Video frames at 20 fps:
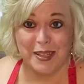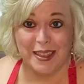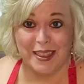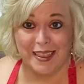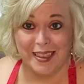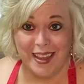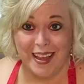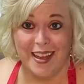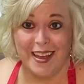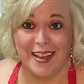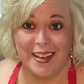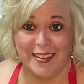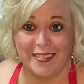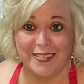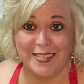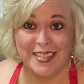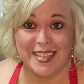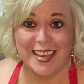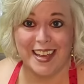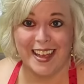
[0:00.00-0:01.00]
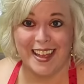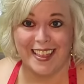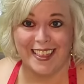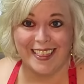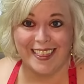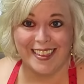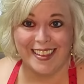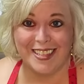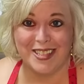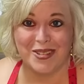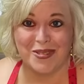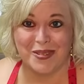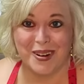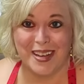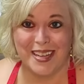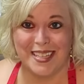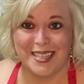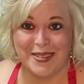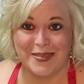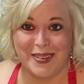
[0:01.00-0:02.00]
loves this
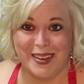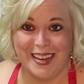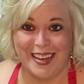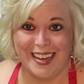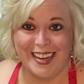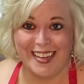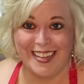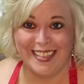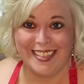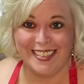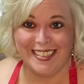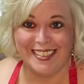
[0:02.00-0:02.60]
recipe.